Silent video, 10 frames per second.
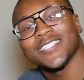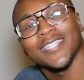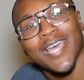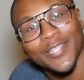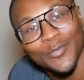see a
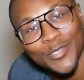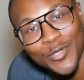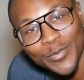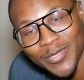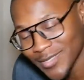lot of
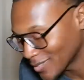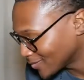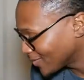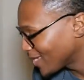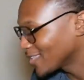YouTubers.
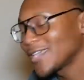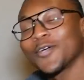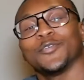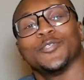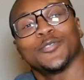They
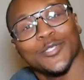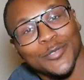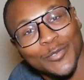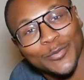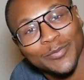on
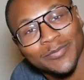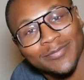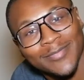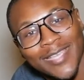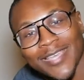YouTube.
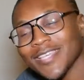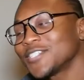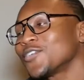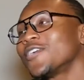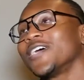They
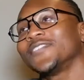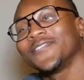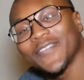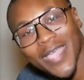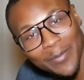showing off their
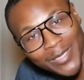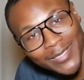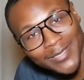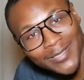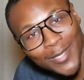
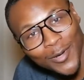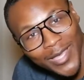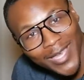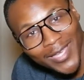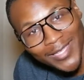families,
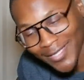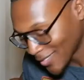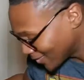okay?